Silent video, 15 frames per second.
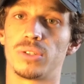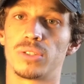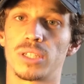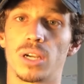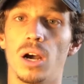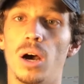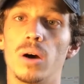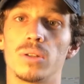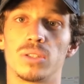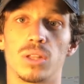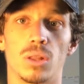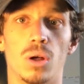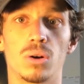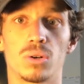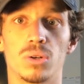I was like, oh, the
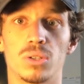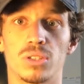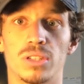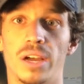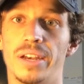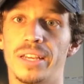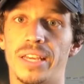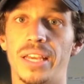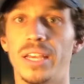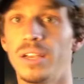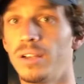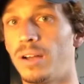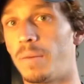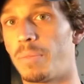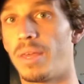long course starting
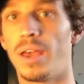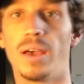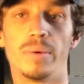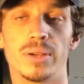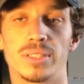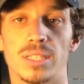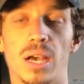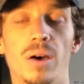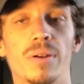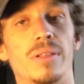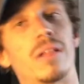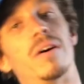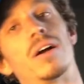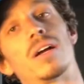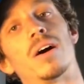here, up there, where's it going? And
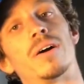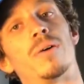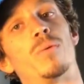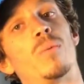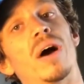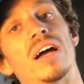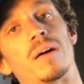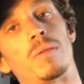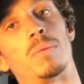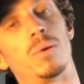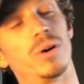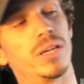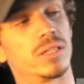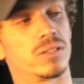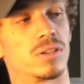they're like, oh, way up the
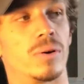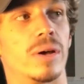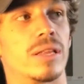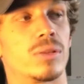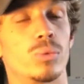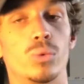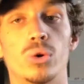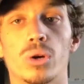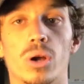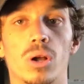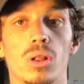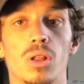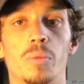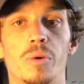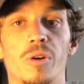point, so we had to walk a
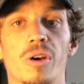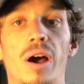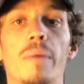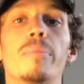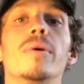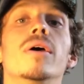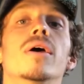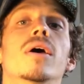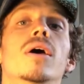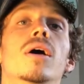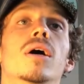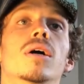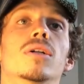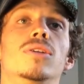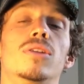kilometre up
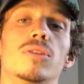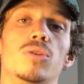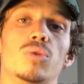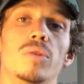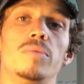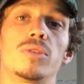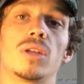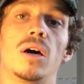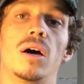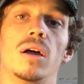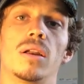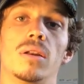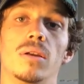to the swim start.